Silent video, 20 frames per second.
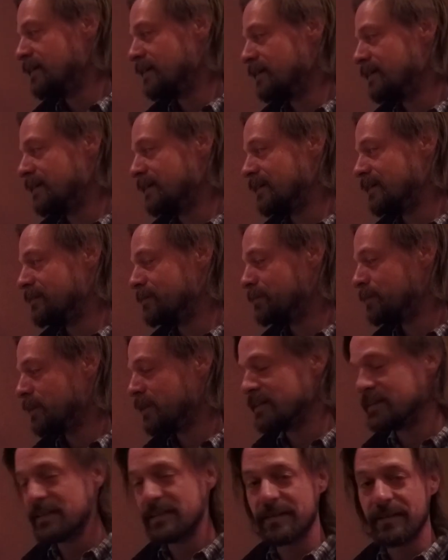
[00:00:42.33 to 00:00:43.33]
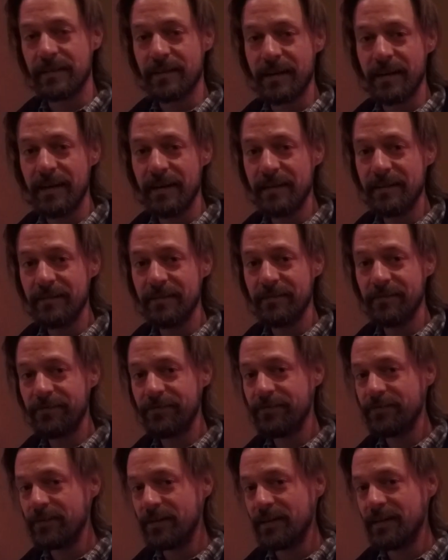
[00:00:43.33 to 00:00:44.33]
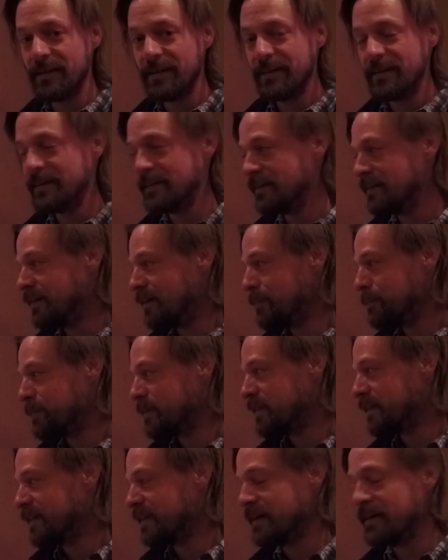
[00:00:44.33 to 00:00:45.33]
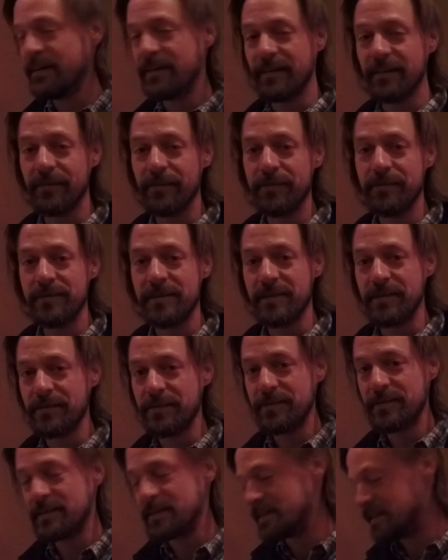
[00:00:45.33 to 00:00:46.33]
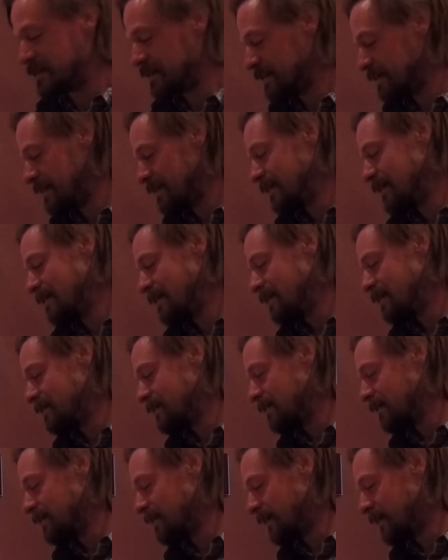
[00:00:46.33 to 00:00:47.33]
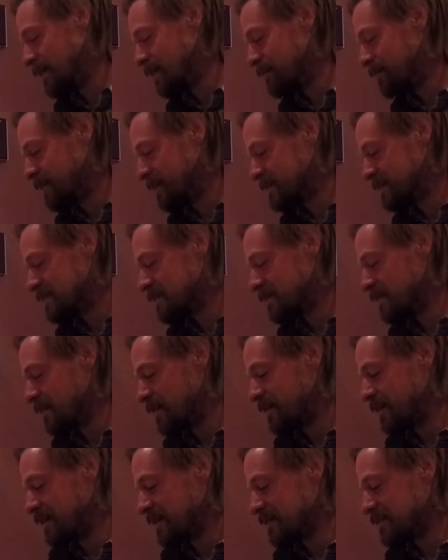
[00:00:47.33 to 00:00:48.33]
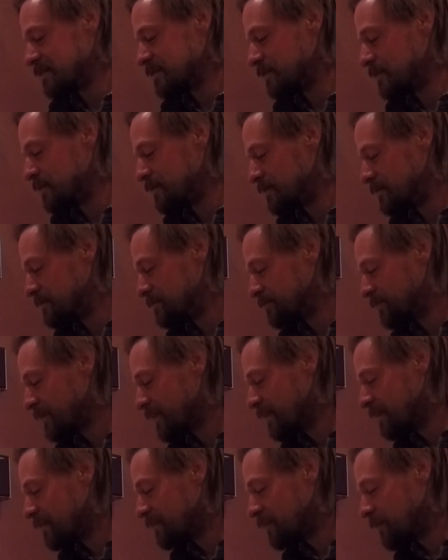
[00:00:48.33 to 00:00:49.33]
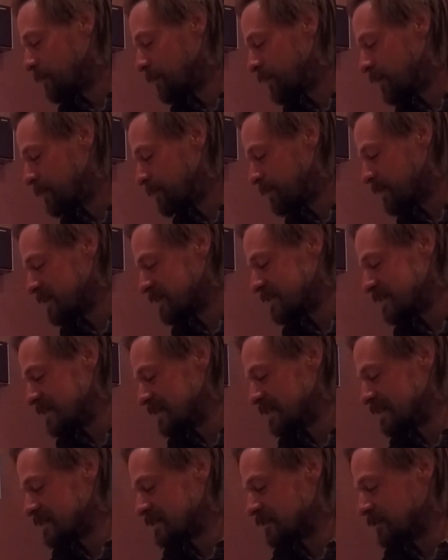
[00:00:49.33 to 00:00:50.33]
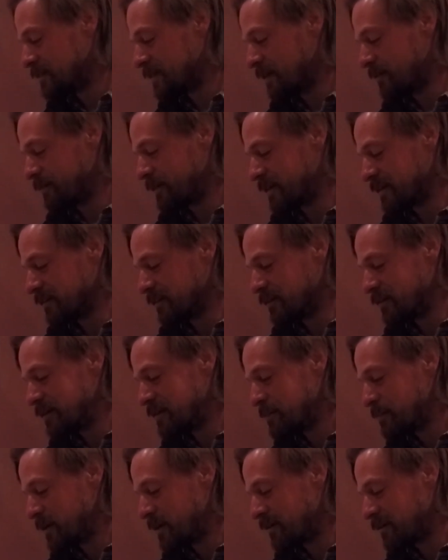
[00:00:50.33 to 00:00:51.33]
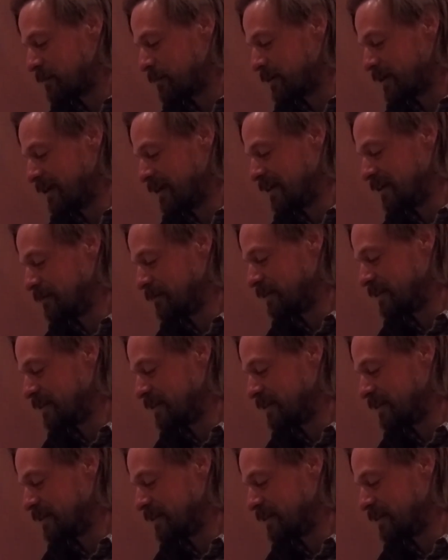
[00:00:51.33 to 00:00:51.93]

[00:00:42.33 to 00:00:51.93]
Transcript: Plus they're kind of up in the air and loosey-goosey. Anyways, alright, so the purpose is so that we can learn about companion